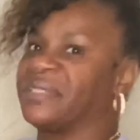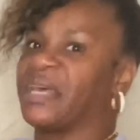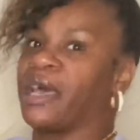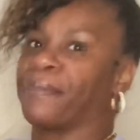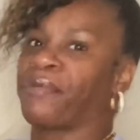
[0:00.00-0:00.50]

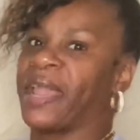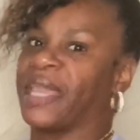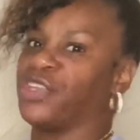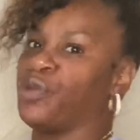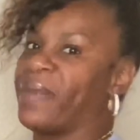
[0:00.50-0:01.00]
up,
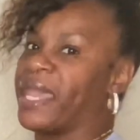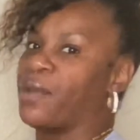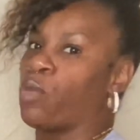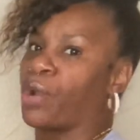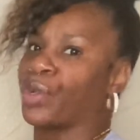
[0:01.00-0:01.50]
right? You may
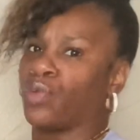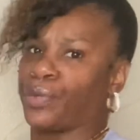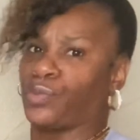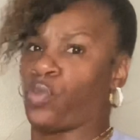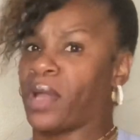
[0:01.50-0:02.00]
work
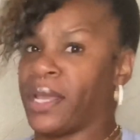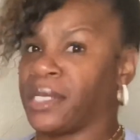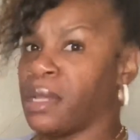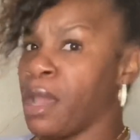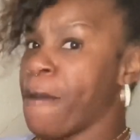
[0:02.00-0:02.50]
on one